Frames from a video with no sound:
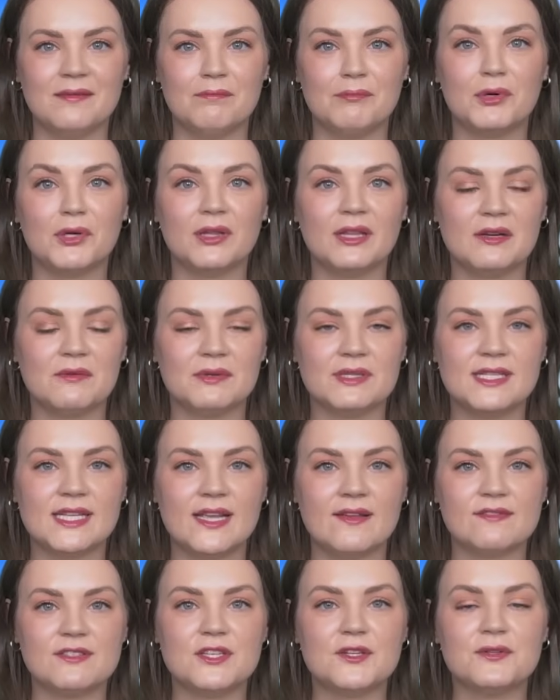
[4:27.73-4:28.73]
Merlin
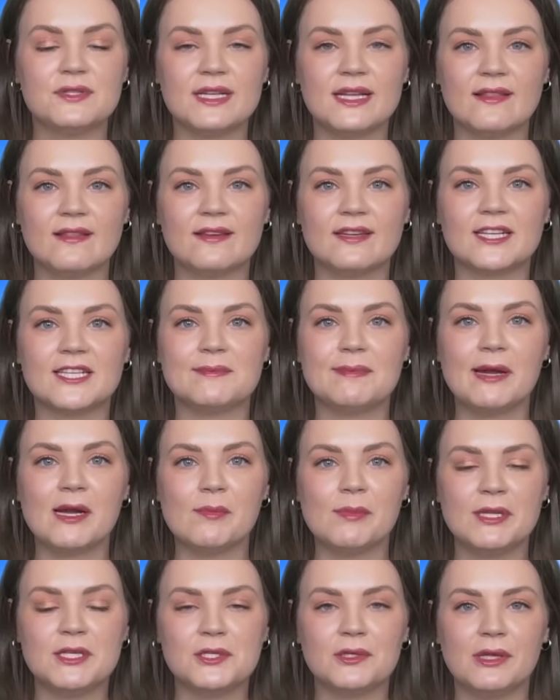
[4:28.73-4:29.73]
receives New Zealand
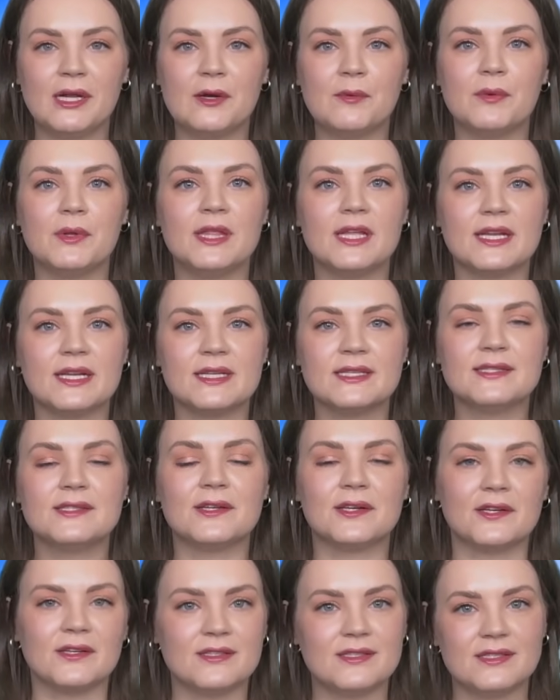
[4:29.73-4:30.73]
Experimental Airworthiness
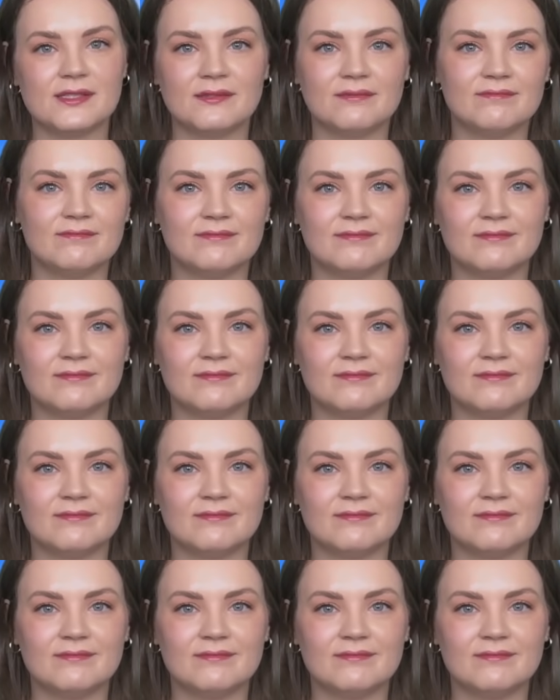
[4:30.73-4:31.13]
Cert.